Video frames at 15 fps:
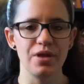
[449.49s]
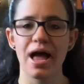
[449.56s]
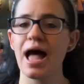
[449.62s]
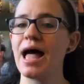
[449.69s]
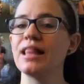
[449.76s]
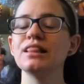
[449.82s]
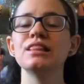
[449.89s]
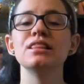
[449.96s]

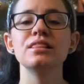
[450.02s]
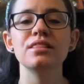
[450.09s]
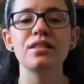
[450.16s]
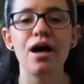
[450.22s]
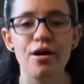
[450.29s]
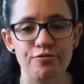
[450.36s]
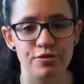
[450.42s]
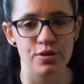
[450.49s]
I
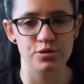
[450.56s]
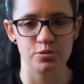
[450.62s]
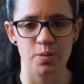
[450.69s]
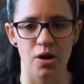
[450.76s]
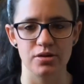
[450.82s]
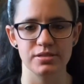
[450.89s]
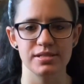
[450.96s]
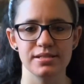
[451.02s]
love those
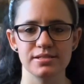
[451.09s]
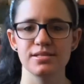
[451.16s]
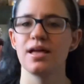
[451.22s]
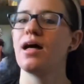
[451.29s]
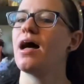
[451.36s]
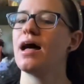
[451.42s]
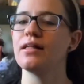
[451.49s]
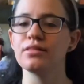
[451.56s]
boxes.
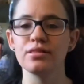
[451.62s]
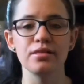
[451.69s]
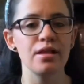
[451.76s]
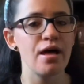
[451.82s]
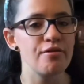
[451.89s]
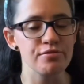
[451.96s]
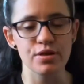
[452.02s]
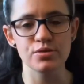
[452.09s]
I
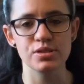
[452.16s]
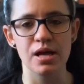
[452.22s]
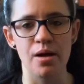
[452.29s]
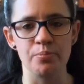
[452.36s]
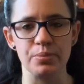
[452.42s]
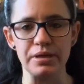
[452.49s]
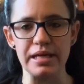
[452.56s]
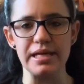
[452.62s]
love those
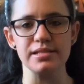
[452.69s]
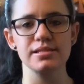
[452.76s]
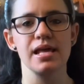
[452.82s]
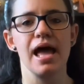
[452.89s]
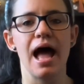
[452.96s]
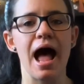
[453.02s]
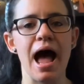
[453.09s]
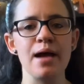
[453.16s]
companies.
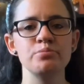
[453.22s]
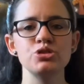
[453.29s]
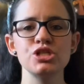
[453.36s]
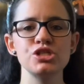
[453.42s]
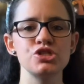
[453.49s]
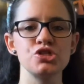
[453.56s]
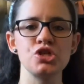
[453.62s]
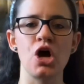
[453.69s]
I'm
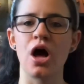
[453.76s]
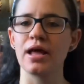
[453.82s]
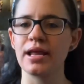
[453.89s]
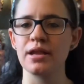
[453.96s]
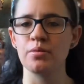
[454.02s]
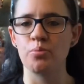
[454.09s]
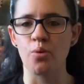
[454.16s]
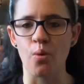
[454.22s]
just not at
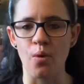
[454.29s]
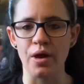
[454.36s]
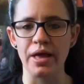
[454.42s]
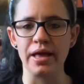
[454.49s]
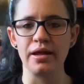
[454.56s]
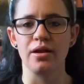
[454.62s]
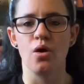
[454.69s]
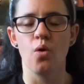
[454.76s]
a
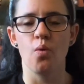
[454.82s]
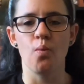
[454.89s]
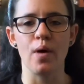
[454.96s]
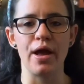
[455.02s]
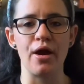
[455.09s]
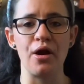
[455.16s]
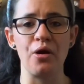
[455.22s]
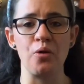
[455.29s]
point
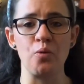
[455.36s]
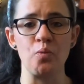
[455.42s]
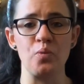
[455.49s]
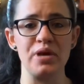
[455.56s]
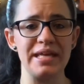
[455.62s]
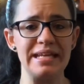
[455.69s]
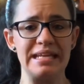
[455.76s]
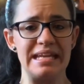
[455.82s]
where
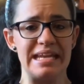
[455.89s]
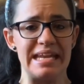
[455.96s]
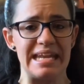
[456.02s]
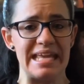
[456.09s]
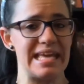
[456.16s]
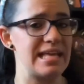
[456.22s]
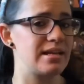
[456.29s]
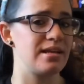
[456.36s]
we
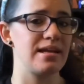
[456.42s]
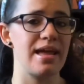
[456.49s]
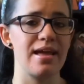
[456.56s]
need